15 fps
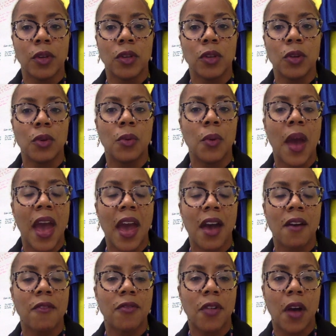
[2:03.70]
You
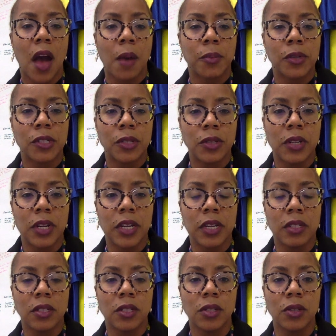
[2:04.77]
have the
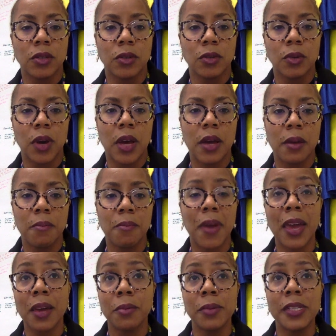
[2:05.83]
opportunity to
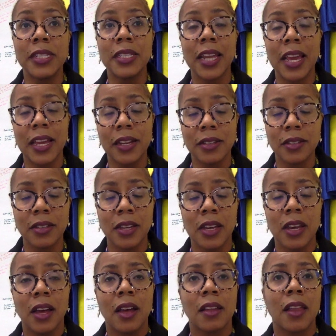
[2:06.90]
make mistakes.
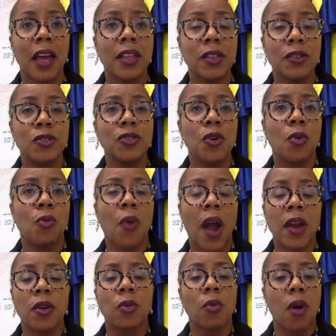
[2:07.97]
Like there's no
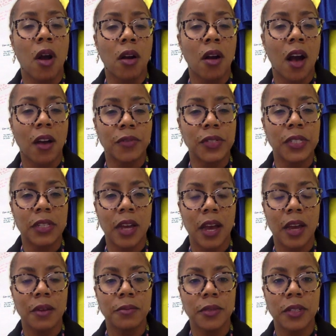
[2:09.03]
right or wrong
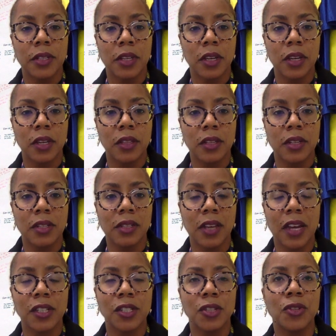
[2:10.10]
oftentimes in the
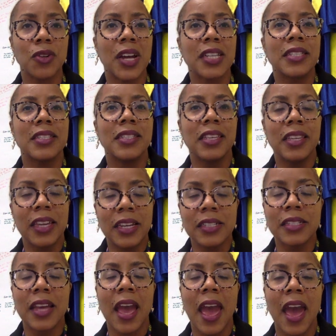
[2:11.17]
discussion. You're not
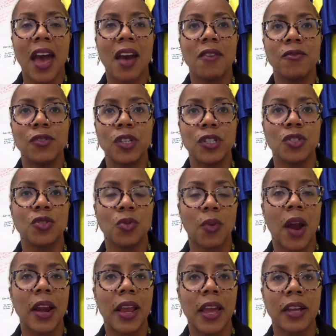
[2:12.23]
seeking to have just the
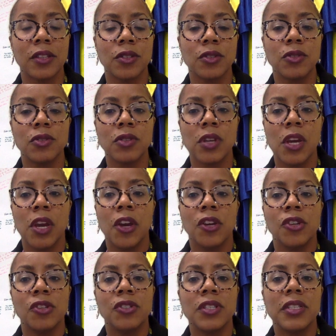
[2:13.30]
right answers.
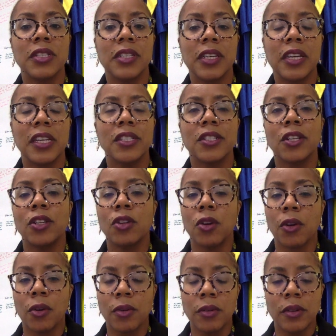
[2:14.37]
You're just seeking to
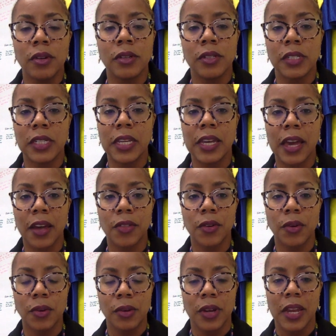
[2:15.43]
learn
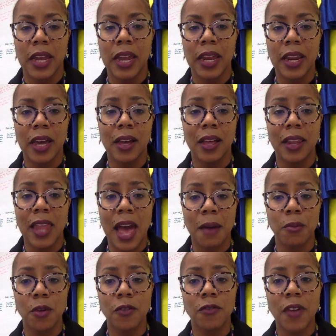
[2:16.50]
together in a
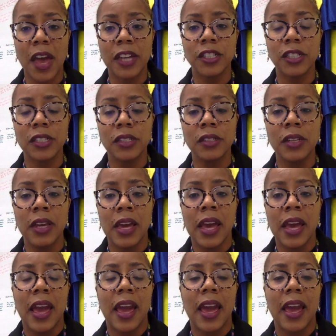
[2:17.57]
collaborative fashion,
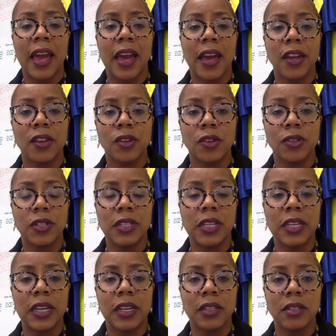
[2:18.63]
and you're
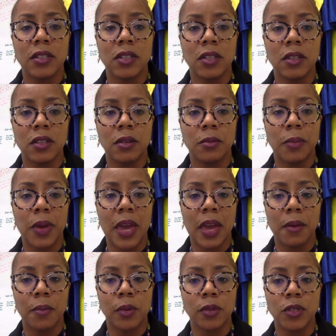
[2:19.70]
seeking to be
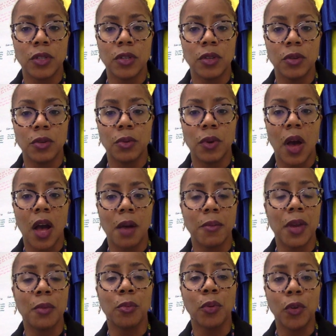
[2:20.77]
able to
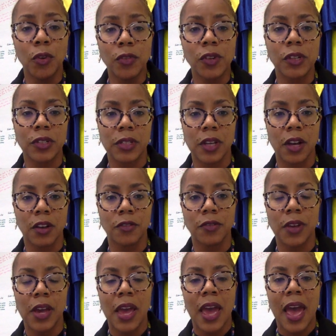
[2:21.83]
improve yourself
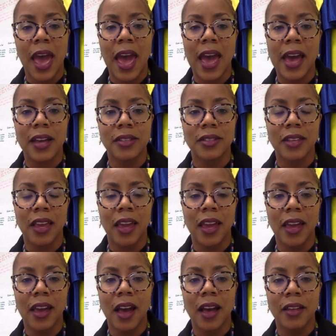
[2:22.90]
as
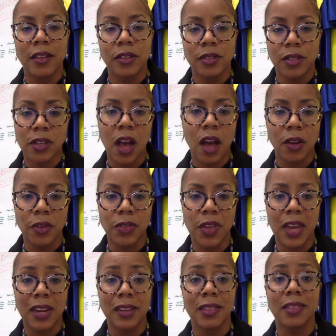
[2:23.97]
a scholar
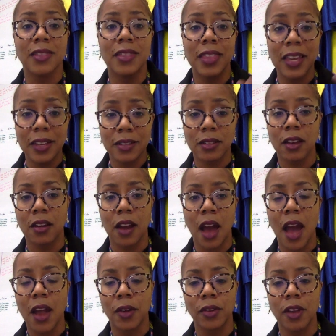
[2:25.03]
that thinks on a
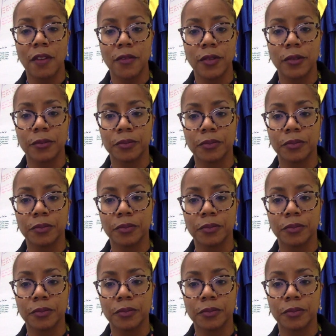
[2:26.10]
higher level.